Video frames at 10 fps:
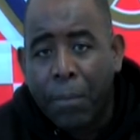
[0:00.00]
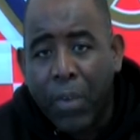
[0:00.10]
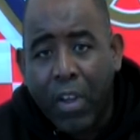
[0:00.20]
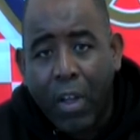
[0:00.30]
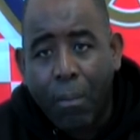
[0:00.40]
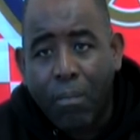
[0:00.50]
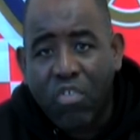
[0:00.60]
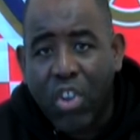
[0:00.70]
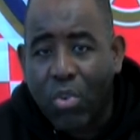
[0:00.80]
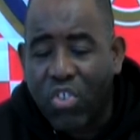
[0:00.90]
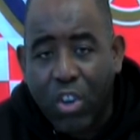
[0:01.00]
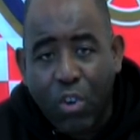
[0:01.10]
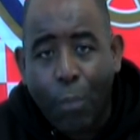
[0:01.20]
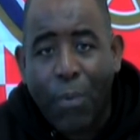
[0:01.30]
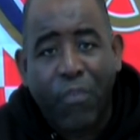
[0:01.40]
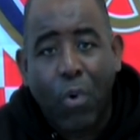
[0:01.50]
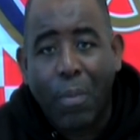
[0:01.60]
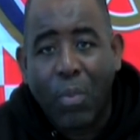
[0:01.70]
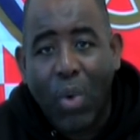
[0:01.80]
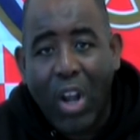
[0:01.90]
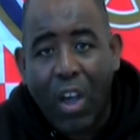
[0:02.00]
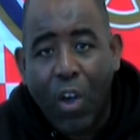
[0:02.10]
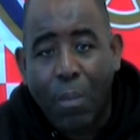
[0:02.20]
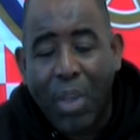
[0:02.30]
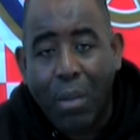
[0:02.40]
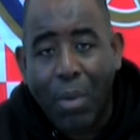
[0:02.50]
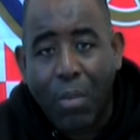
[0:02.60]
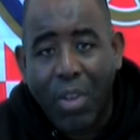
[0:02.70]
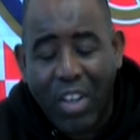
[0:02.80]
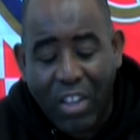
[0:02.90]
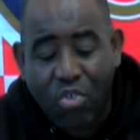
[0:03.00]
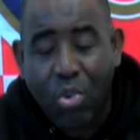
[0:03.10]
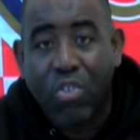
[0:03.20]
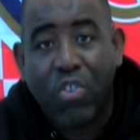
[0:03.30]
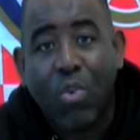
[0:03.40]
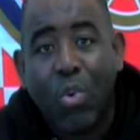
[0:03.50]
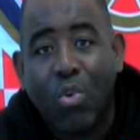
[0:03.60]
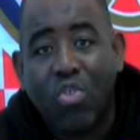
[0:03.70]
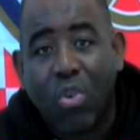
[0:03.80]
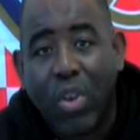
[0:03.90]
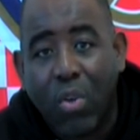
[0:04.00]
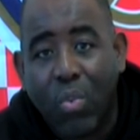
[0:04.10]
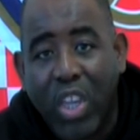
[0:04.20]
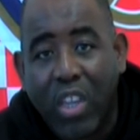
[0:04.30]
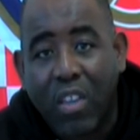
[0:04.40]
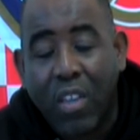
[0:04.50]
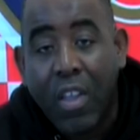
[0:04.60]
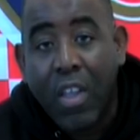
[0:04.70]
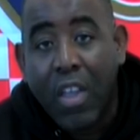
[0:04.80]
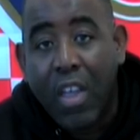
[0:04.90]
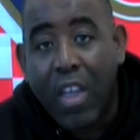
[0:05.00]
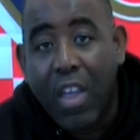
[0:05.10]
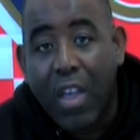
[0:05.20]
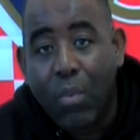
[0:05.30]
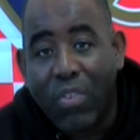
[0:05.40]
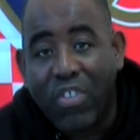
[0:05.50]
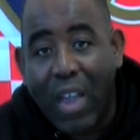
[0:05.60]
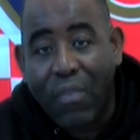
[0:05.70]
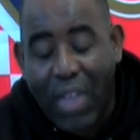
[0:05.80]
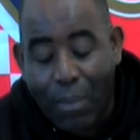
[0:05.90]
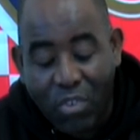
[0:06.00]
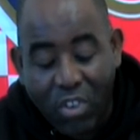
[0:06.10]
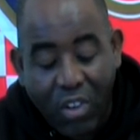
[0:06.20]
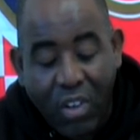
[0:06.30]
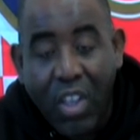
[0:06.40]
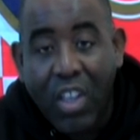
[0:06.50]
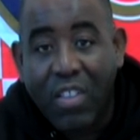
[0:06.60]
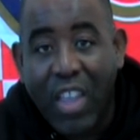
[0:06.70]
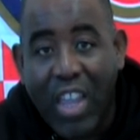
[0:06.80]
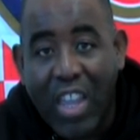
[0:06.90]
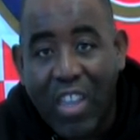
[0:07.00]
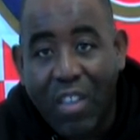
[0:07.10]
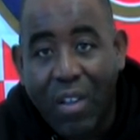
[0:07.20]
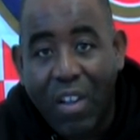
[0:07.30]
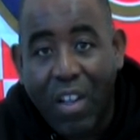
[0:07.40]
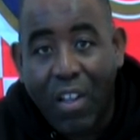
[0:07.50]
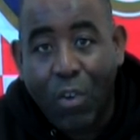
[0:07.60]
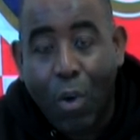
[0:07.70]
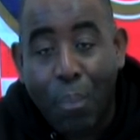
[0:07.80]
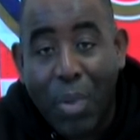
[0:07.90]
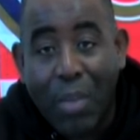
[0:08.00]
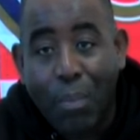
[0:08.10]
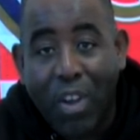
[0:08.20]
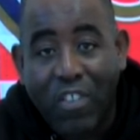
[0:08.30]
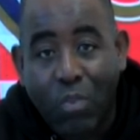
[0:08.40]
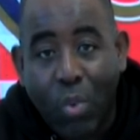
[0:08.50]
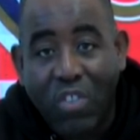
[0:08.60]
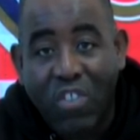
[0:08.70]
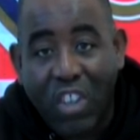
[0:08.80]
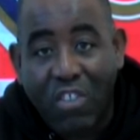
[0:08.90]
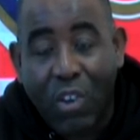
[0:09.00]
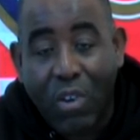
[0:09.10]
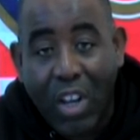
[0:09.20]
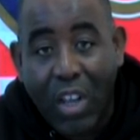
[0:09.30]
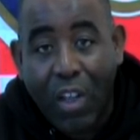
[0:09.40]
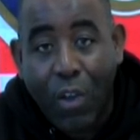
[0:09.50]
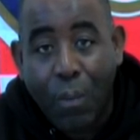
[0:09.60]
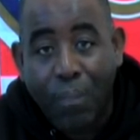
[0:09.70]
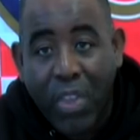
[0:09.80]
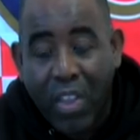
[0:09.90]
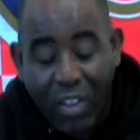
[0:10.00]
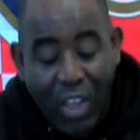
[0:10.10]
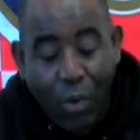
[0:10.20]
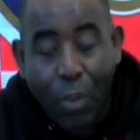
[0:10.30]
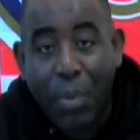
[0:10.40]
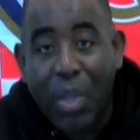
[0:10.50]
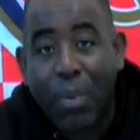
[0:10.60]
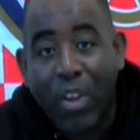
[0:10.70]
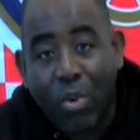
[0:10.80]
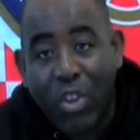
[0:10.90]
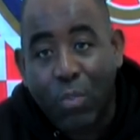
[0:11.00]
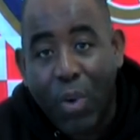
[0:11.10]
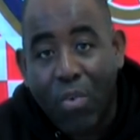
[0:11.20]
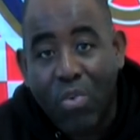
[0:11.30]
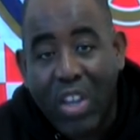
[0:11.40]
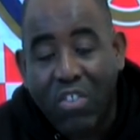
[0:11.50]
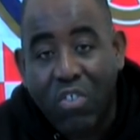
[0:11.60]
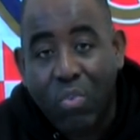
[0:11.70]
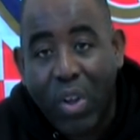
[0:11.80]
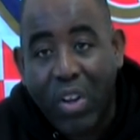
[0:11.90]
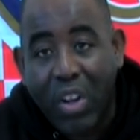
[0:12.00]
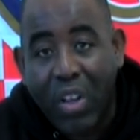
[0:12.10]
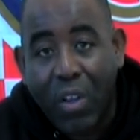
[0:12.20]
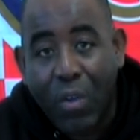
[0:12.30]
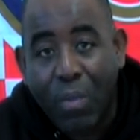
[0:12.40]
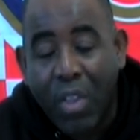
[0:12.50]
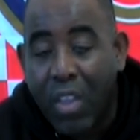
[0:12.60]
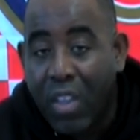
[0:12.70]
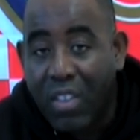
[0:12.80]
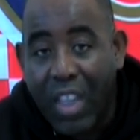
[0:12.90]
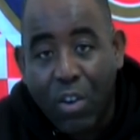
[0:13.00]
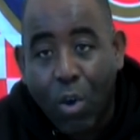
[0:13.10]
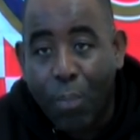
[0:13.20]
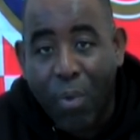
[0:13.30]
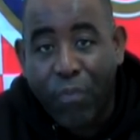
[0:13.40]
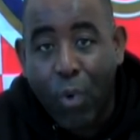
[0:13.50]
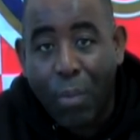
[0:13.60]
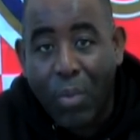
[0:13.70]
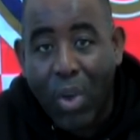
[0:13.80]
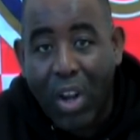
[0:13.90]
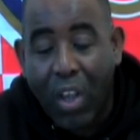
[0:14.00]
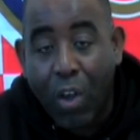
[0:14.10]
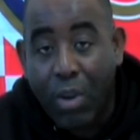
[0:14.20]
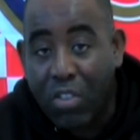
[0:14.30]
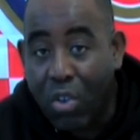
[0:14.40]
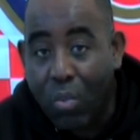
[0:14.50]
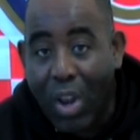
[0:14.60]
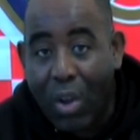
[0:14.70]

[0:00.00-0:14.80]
Um, Chelsea are not performing well at home at the moment. They drew 2 all during the week uh, with Southampton. They uh, got beat by Swansea 2 0 at home. They got beat by Queen's Park Rangers 1 0 at home. They're not performing well at home. They're doing well